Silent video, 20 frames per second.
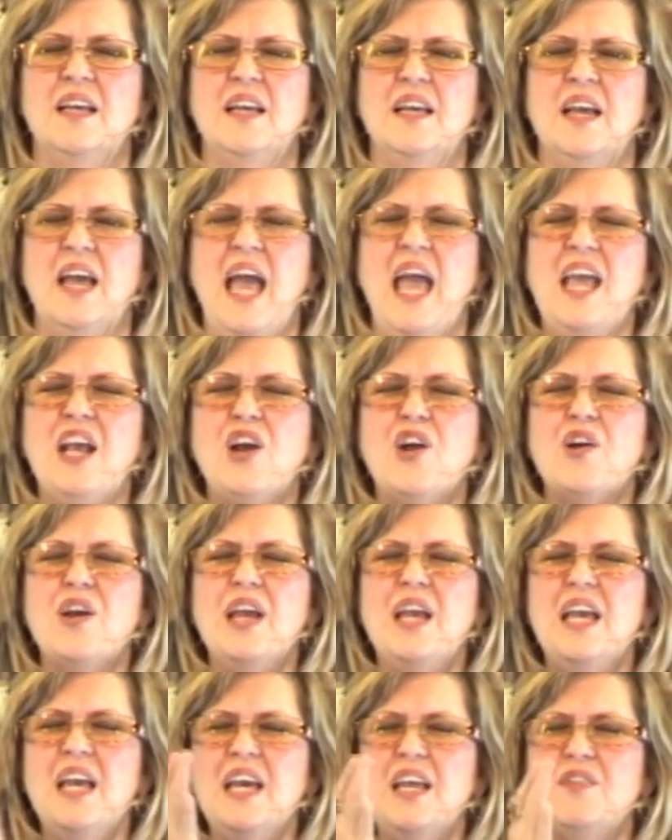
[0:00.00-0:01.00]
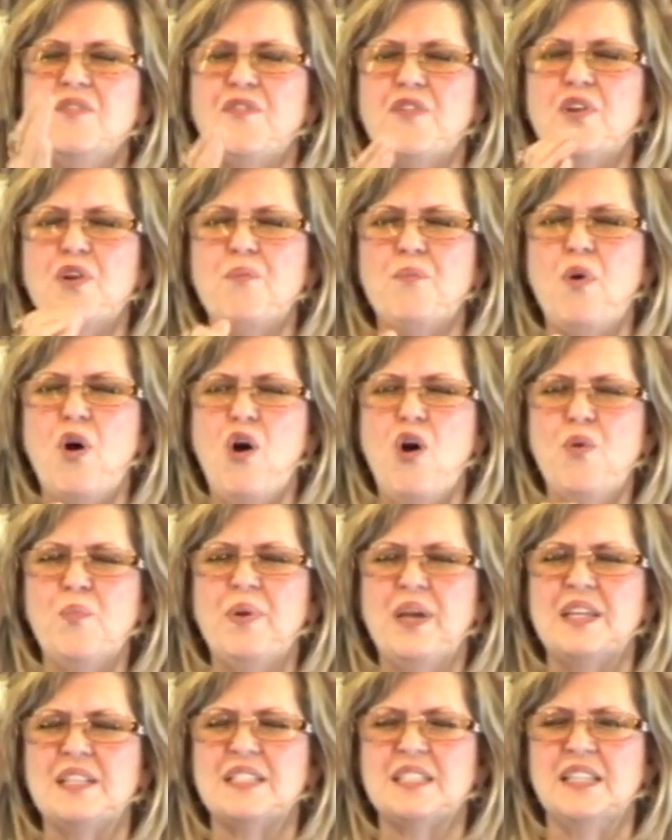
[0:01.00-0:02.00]
Anchor in for a
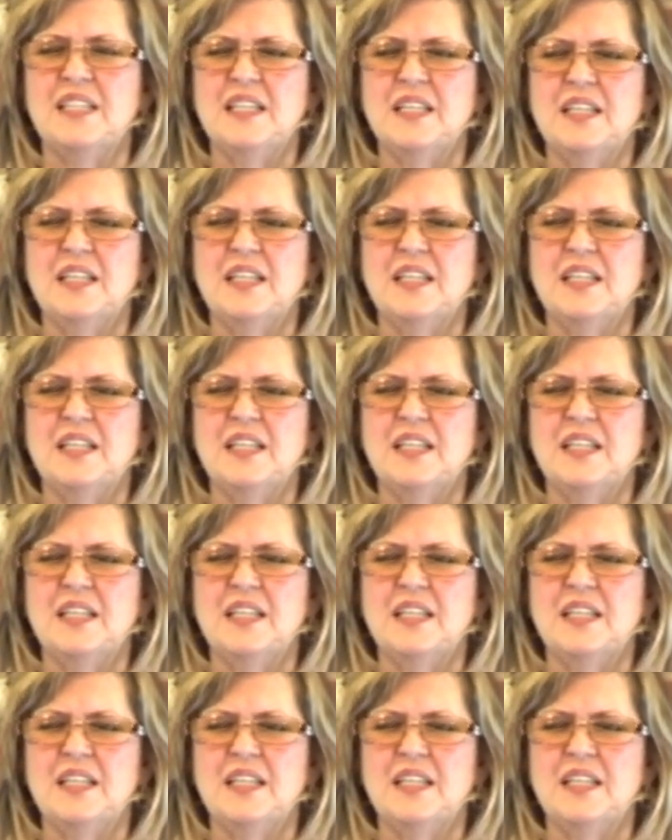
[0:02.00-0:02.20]
moment,